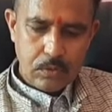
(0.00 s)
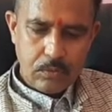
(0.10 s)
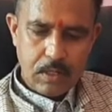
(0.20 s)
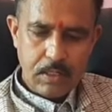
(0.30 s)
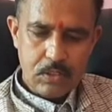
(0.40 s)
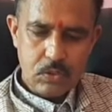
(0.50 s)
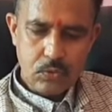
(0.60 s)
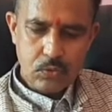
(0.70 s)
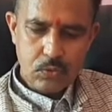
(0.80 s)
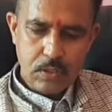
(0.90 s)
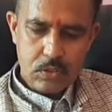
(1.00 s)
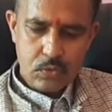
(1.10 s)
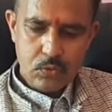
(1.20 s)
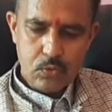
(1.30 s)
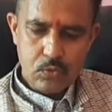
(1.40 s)
1s2, 2s2,
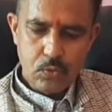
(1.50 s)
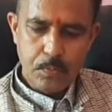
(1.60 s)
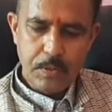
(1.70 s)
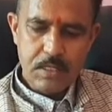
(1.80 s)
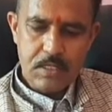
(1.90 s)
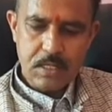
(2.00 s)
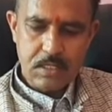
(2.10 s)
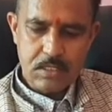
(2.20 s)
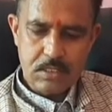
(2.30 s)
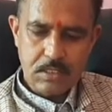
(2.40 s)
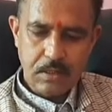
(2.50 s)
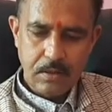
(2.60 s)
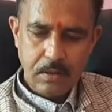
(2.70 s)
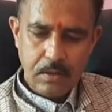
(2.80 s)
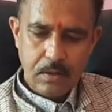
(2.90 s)
2p6.
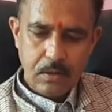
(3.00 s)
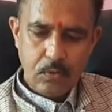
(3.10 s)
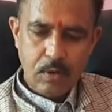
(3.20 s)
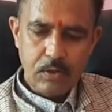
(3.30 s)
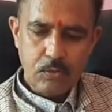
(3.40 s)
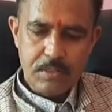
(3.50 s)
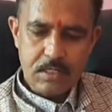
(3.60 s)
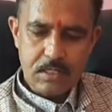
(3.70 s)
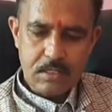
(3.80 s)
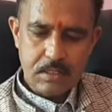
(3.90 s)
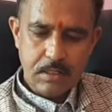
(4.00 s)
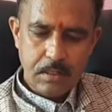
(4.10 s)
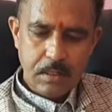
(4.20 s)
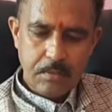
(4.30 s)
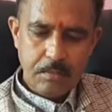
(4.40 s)
Why 2p6?
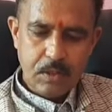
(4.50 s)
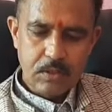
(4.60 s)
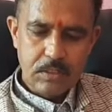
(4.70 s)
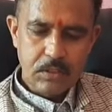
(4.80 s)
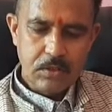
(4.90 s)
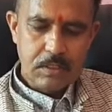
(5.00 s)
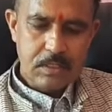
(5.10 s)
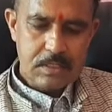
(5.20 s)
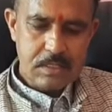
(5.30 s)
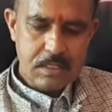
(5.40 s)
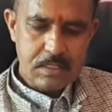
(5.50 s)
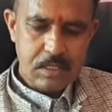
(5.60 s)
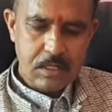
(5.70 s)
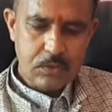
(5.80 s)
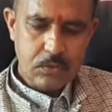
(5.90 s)
Because it contains 6
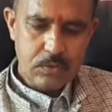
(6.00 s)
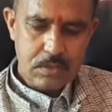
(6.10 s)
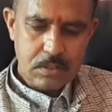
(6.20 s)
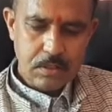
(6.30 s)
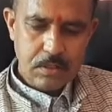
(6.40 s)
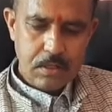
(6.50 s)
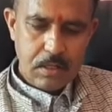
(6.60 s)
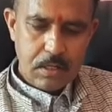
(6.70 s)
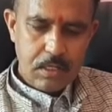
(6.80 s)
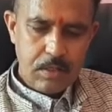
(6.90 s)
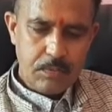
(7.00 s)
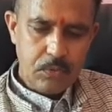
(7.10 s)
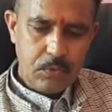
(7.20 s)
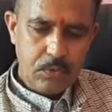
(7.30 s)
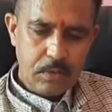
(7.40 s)
electrons. If
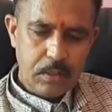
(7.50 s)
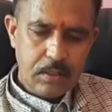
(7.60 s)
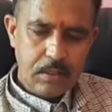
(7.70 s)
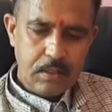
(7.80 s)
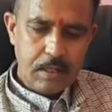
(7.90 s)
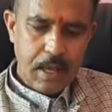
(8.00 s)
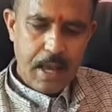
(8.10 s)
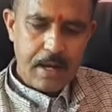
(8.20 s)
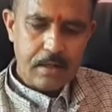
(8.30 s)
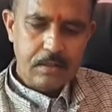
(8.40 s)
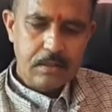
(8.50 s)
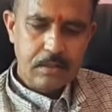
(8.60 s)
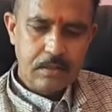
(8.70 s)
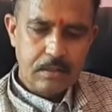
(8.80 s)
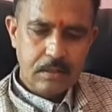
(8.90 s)
you add
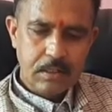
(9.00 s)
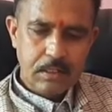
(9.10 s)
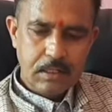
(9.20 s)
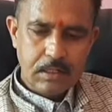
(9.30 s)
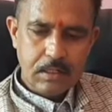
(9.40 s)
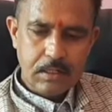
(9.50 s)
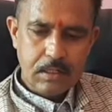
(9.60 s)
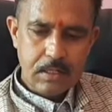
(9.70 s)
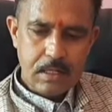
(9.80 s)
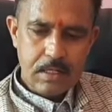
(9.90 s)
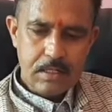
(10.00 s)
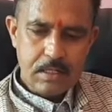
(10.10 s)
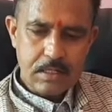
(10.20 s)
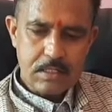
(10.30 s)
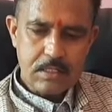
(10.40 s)
the
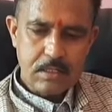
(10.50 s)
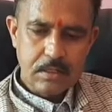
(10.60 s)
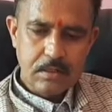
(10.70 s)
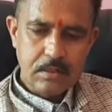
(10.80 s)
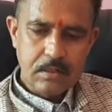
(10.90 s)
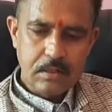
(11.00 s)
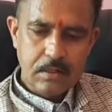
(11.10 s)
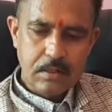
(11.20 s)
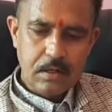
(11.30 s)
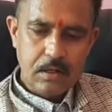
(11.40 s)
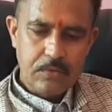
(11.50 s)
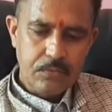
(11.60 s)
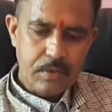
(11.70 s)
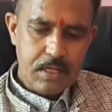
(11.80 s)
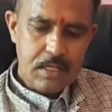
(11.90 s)
index
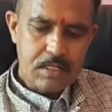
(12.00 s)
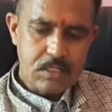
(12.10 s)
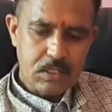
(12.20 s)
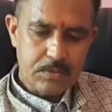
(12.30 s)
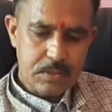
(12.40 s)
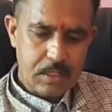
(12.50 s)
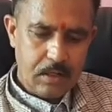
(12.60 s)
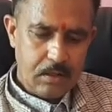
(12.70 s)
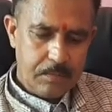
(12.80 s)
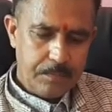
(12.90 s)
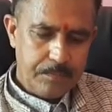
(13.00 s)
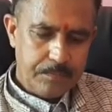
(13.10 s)
of each subshell,